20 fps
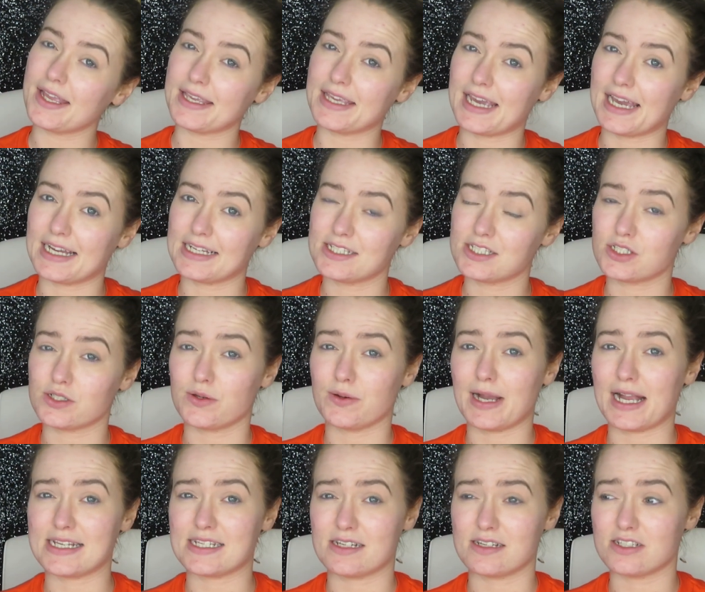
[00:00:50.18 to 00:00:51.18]
Yeah, so
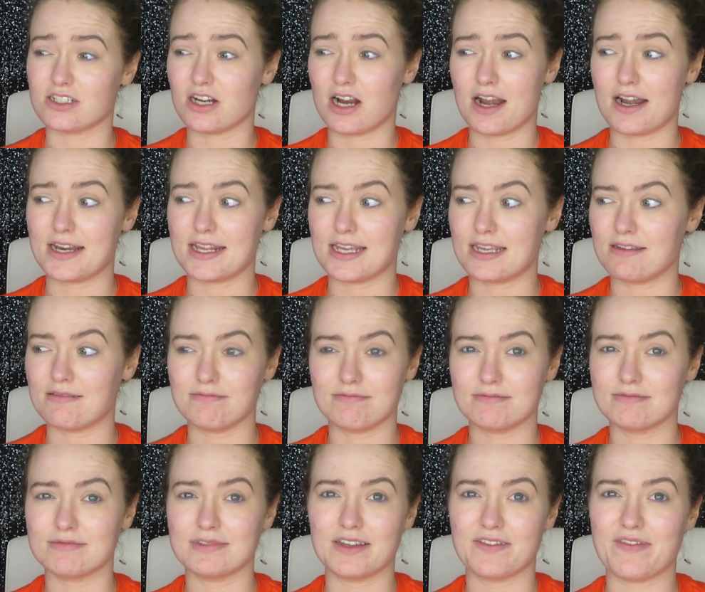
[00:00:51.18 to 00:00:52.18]
I done a charity
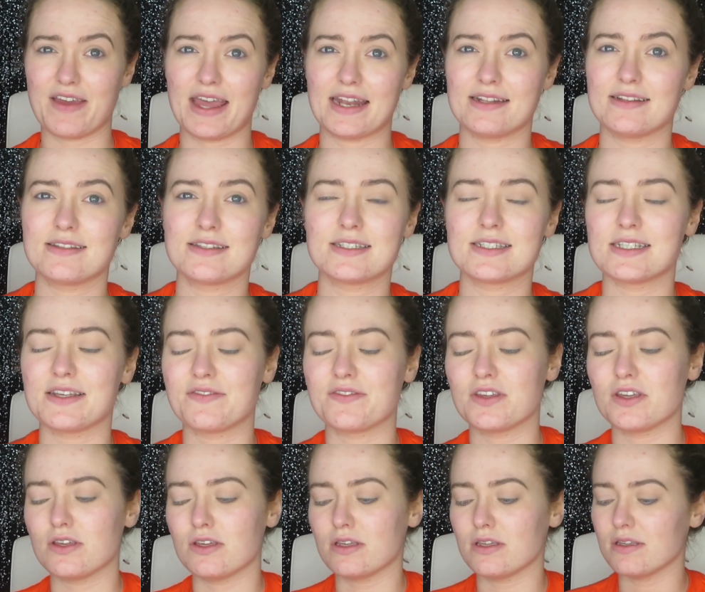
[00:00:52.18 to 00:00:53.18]
event a
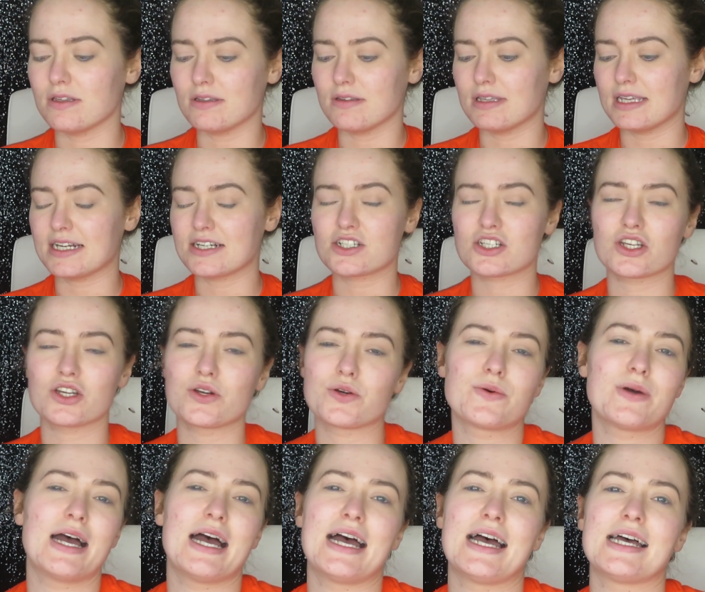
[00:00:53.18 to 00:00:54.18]
few years
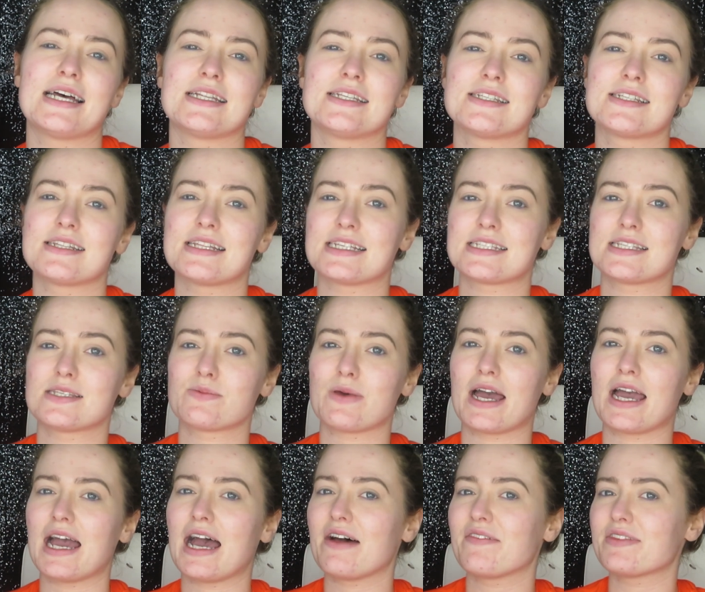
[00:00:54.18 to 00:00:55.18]
ago and this is
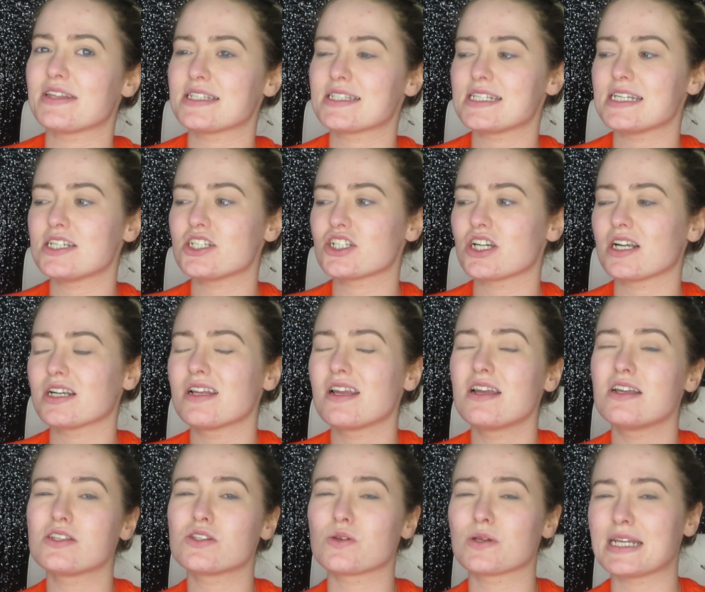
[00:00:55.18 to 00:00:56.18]
why I have this t-shirt.
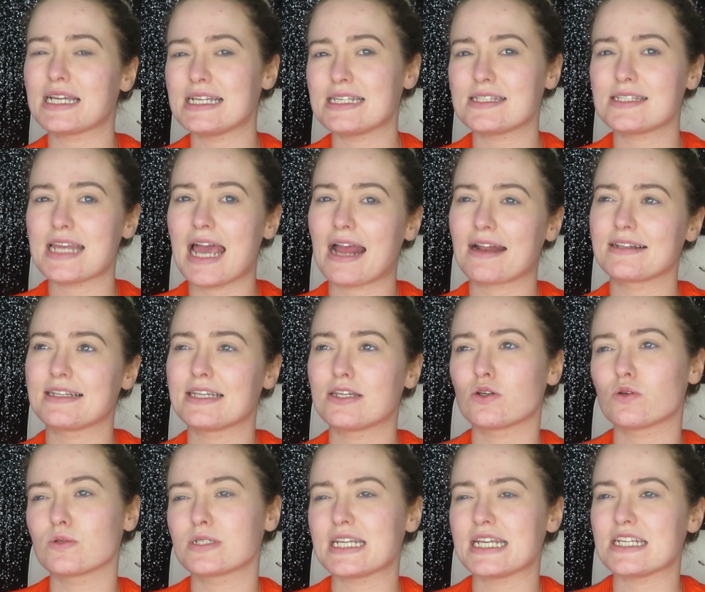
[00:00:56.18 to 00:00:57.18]
So it is technically
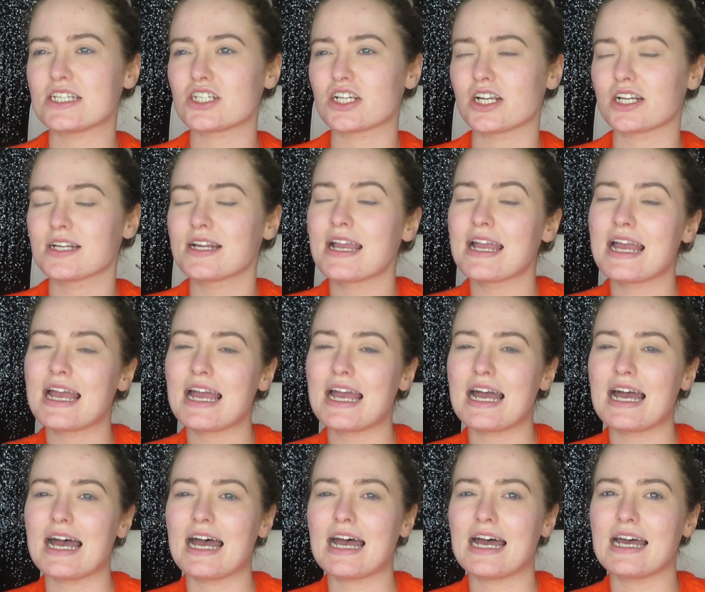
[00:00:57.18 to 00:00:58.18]
an old t-shirt.
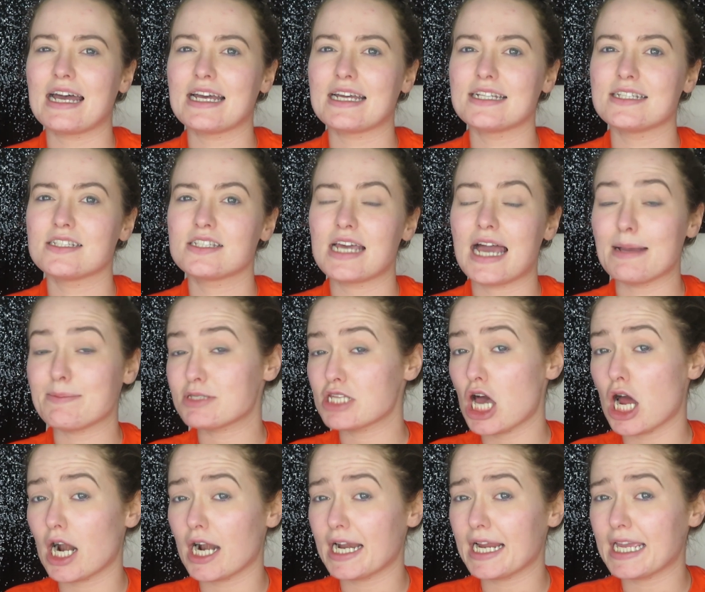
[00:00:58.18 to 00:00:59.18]
And I'm
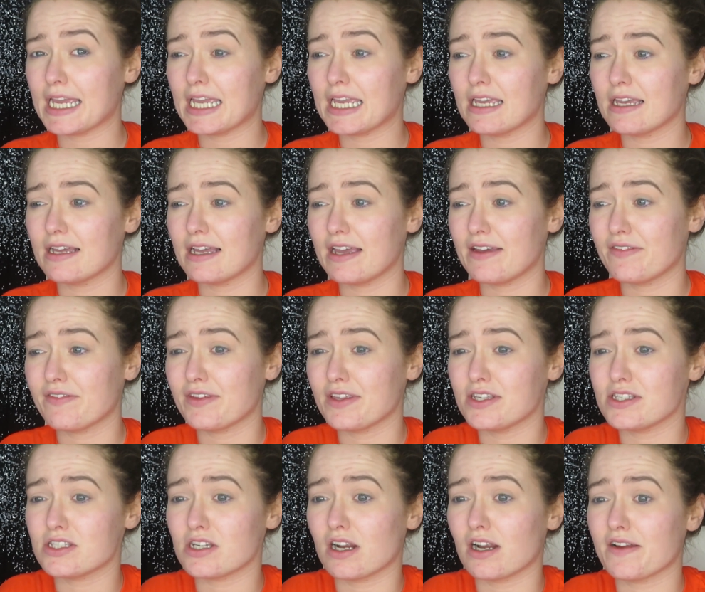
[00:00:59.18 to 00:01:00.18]
sorry if
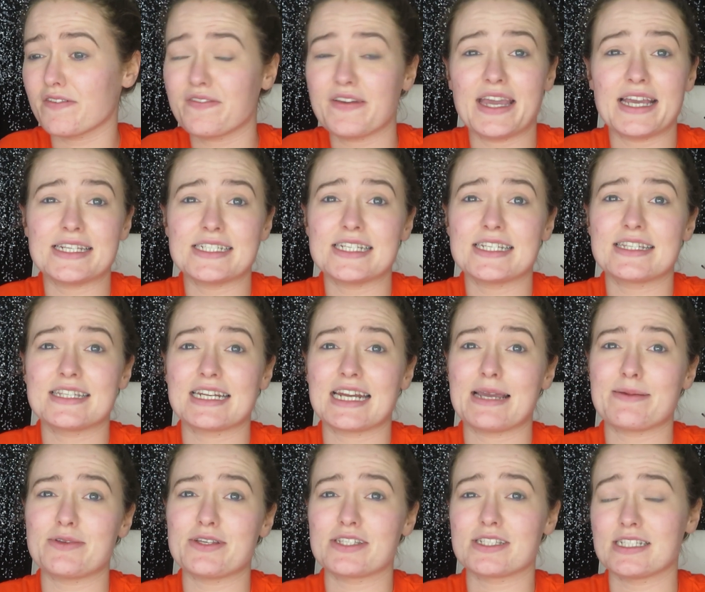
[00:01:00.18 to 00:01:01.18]
you are offended that
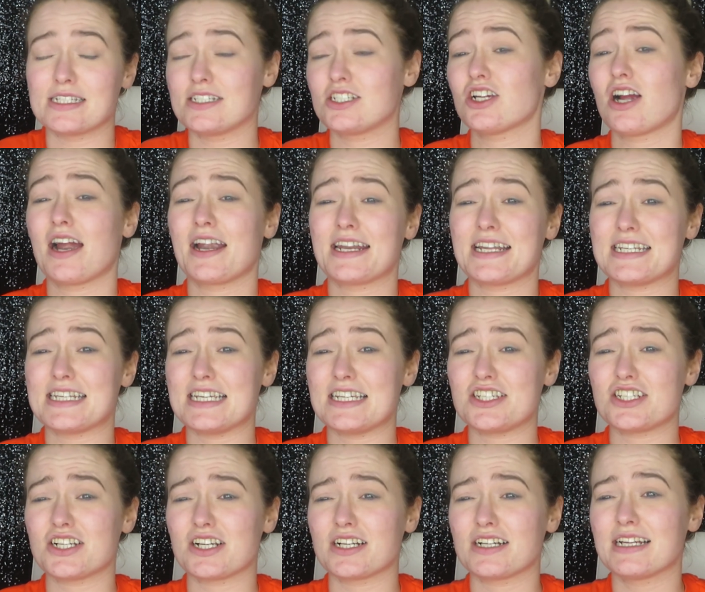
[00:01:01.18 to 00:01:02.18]
I'm using a charity
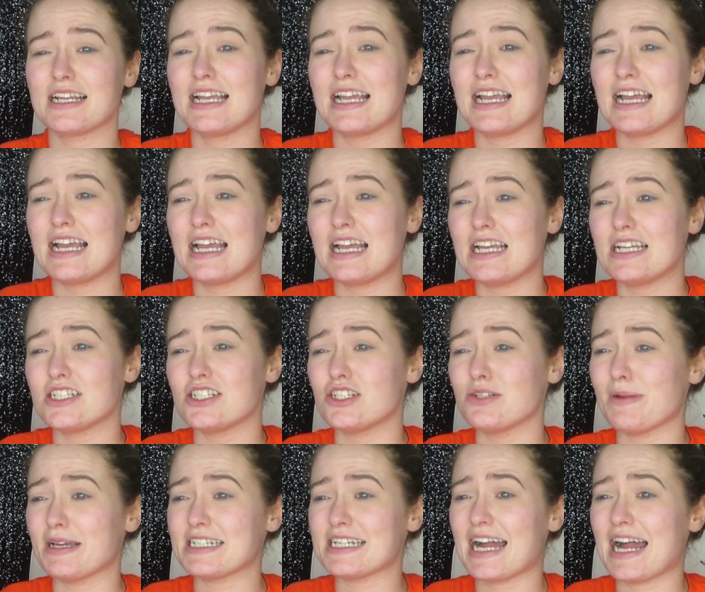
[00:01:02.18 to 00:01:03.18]
t-shirt to
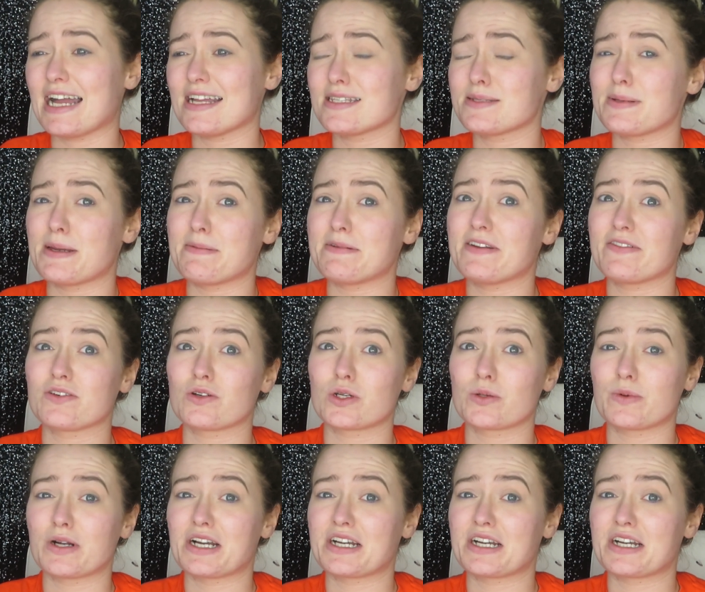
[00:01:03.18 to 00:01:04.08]
do my tans, but I'm never going to